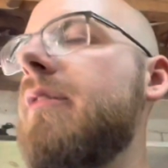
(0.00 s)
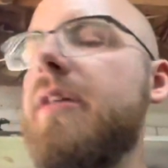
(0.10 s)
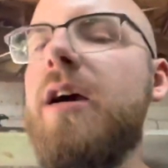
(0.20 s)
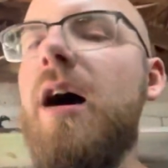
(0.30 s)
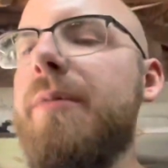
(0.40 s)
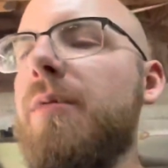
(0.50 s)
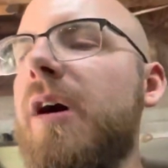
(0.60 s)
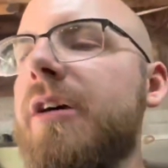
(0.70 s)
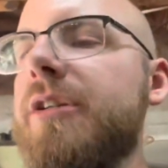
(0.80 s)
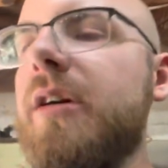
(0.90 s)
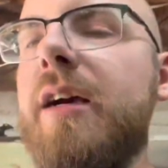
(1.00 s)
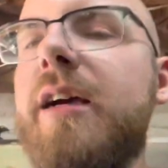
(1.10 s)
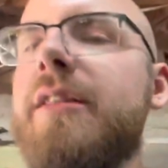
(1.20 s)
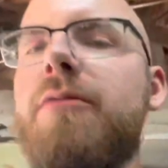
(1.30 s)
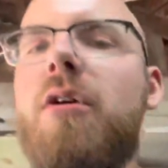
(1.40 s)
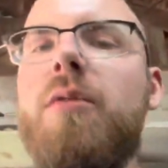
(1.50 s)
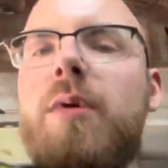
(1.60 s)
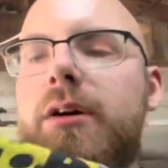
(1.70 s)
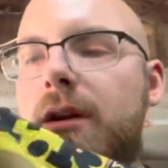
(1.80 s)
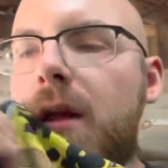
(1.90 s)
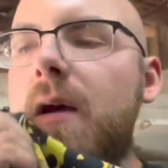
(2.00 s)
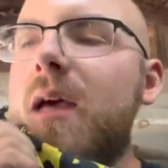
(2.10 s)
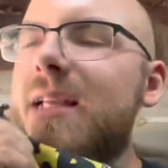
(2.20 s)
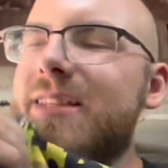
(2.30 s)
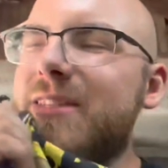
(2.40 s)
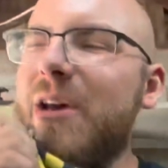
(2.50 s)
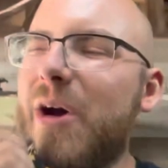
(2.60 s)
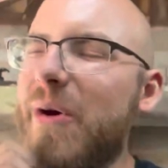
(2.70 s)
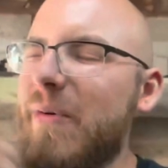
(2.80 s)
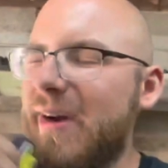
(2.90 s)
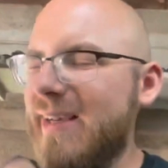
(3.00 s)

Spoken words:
the copper washer. I got the wrong one. So